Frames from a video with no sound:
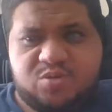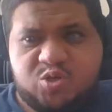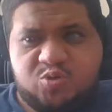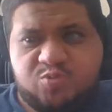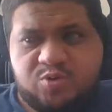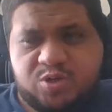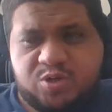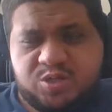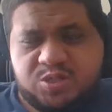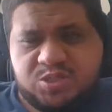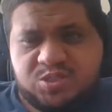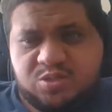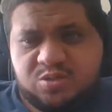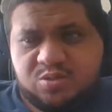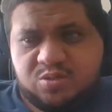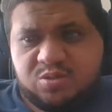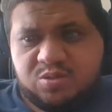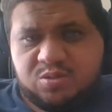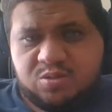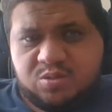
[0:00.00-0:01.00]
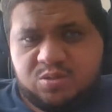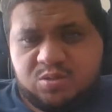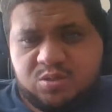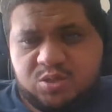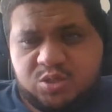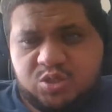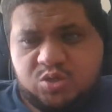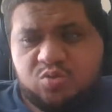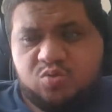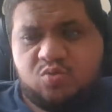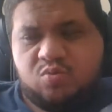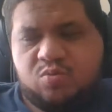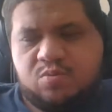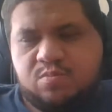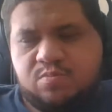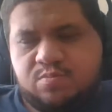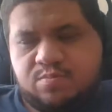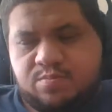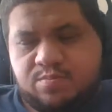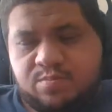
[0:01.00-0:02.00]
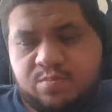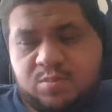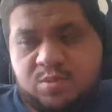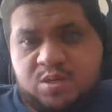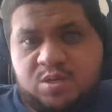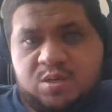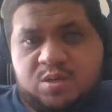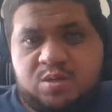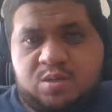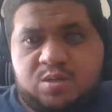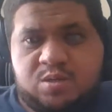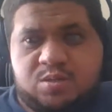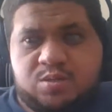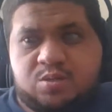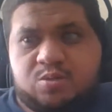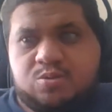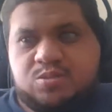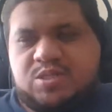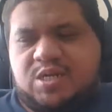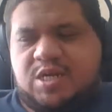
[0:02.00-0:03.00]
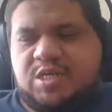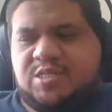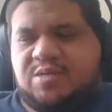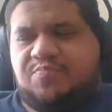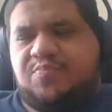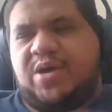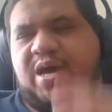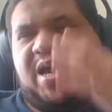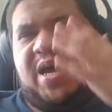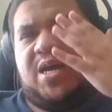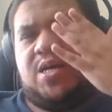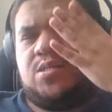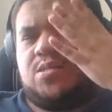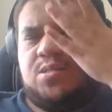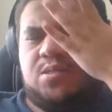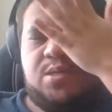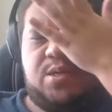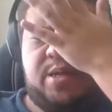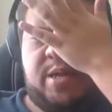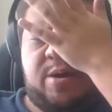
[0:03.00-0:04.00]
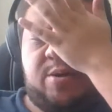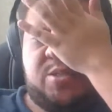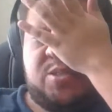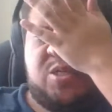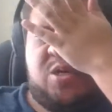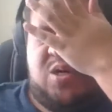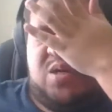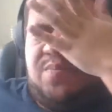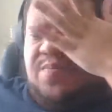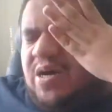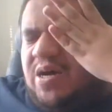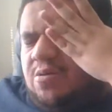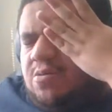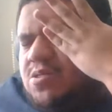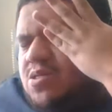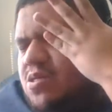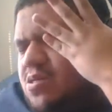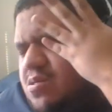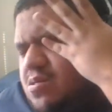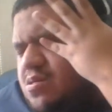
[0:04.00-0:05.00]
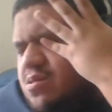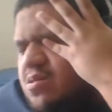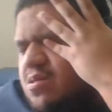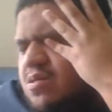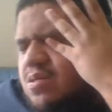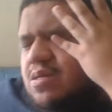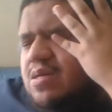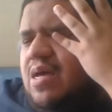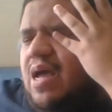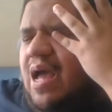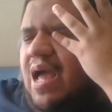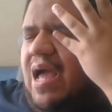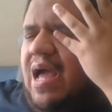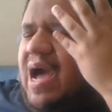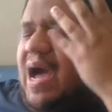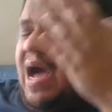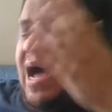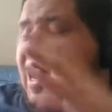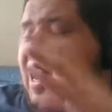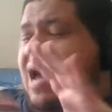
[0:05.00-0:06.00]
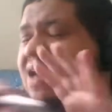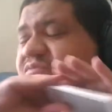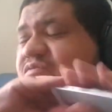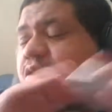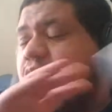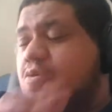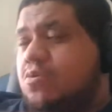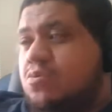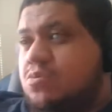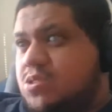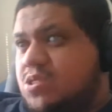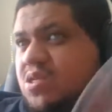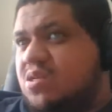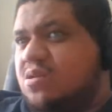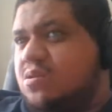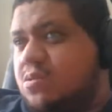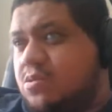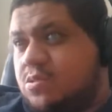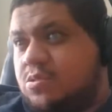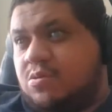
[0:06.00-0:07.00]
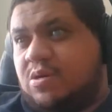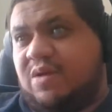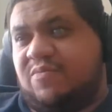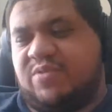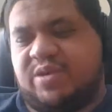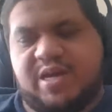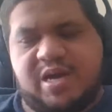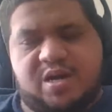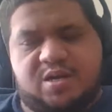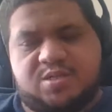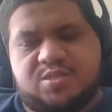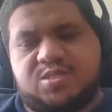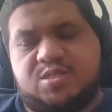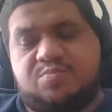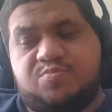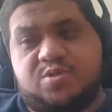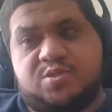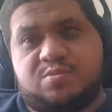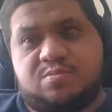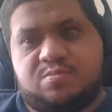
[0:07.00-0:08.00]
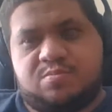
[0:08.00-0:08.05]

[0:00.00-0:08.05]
you were considered cool. Those days have passed. Now it's all about iPhones, and don't have a Galaxy, but